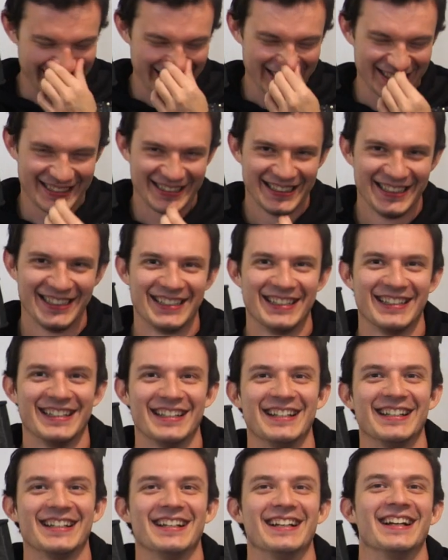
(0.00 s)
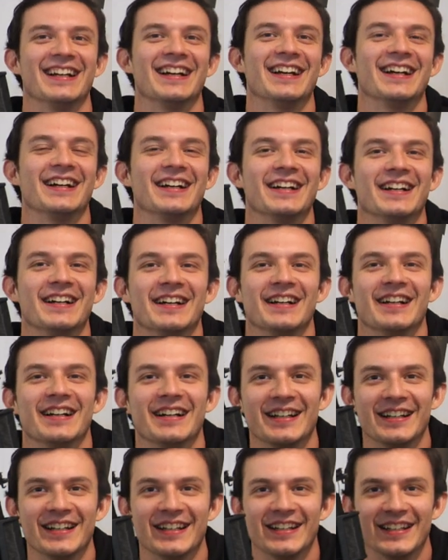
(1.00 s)

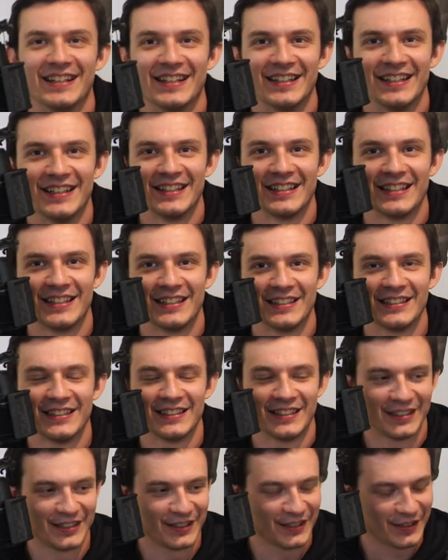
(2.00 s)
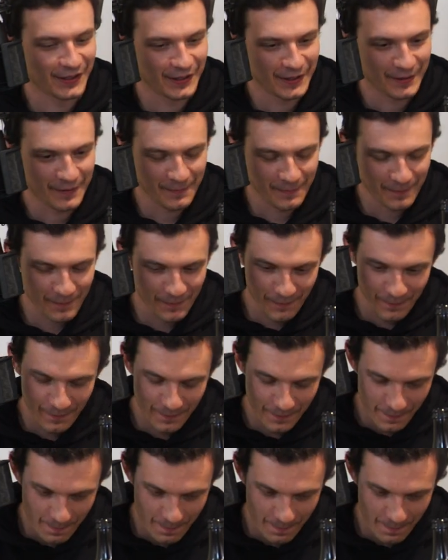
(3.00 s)
(silent)